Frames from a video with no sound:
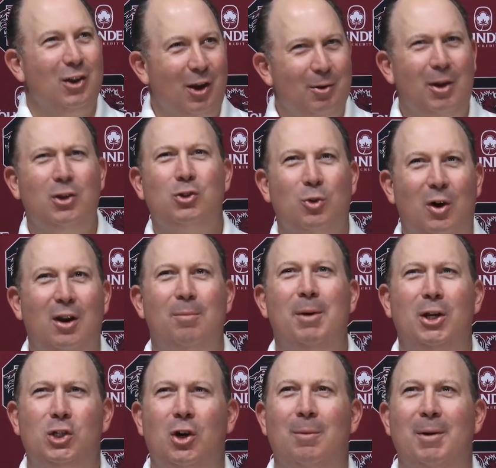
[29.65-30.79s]
I just wanted to
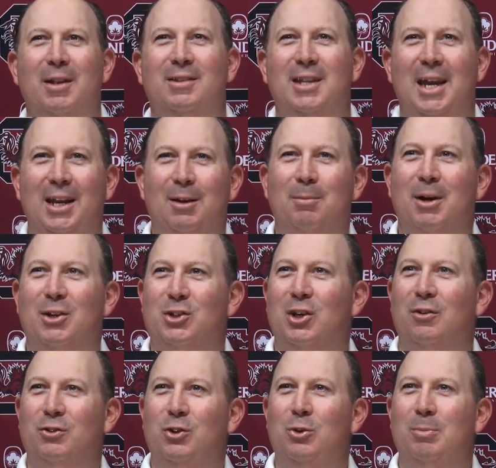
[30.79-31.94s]
make sure I'm not dating
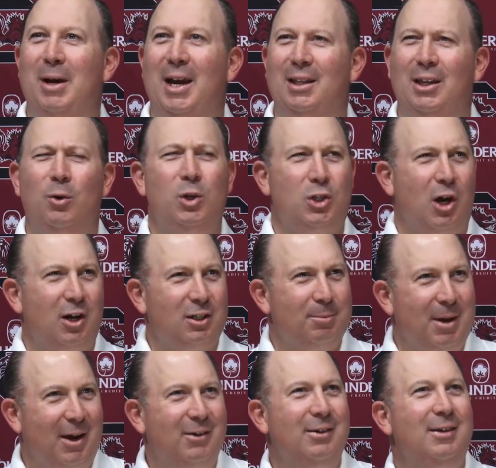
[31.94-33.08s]
myself too badly. We talked
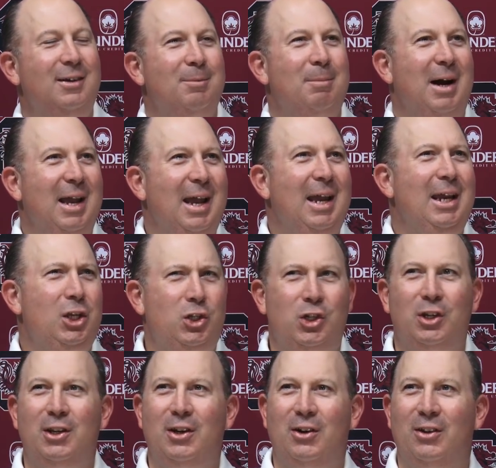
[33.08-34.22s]
about my age
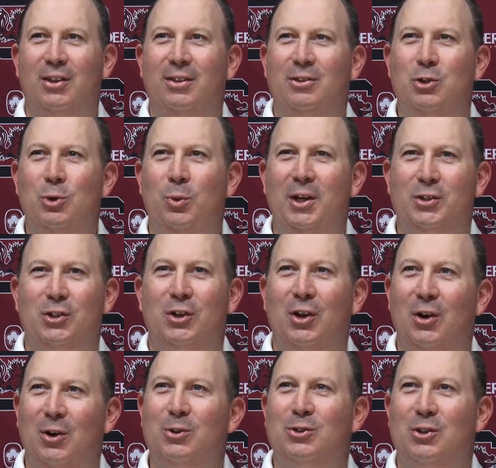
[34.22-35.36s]
in here 2 weeks
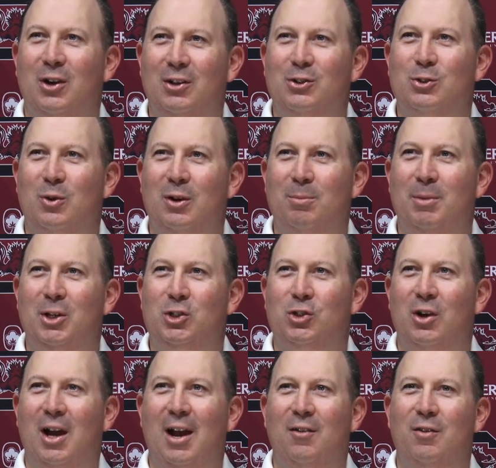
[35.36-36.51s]
ago, so I just want to make
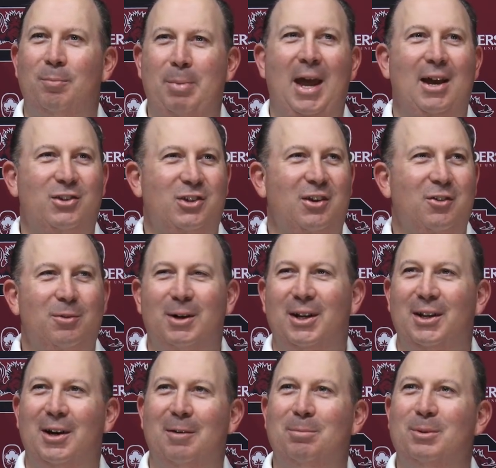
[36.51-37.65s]
sure I haven't passed
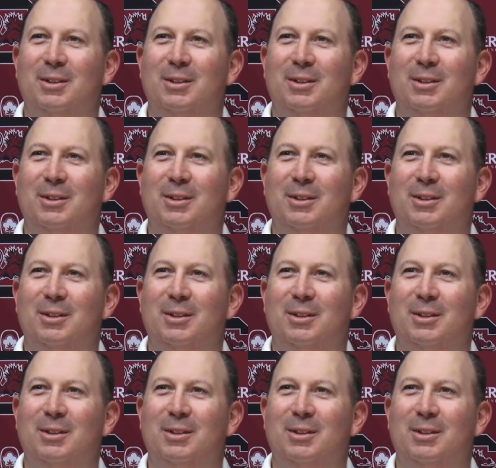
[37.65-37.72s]
everybody up.